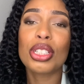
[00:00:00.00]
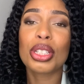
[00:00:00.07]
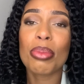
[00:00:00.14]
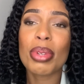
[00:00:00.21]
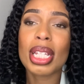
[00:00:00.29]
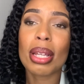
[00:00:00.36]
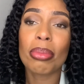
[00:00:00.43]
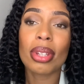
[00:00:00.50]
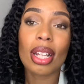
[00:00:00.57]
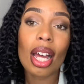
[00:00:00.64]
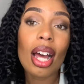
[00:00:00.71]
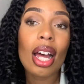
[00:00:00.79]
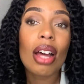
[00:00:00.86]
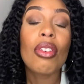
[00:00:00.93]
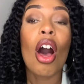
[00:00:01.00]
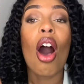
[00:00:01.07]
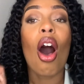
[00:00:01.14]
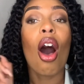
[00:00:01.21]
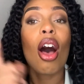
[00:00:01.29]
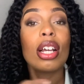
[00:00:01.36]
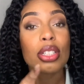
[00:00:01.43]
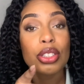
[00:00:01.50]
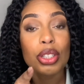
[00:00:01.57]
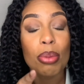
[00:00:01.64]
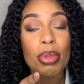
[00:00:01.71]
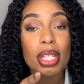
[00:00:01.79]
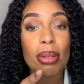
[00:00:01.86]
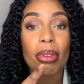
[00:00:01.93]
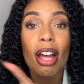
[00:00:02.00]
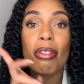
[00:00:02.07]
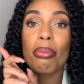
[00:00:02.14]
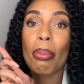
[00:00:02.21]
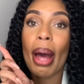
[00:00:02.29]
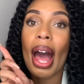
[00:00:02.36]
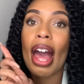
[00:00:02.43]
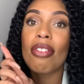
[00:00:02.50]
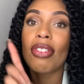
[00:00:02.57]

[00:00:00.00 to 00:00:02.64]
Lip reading: me some love. Also show me some love by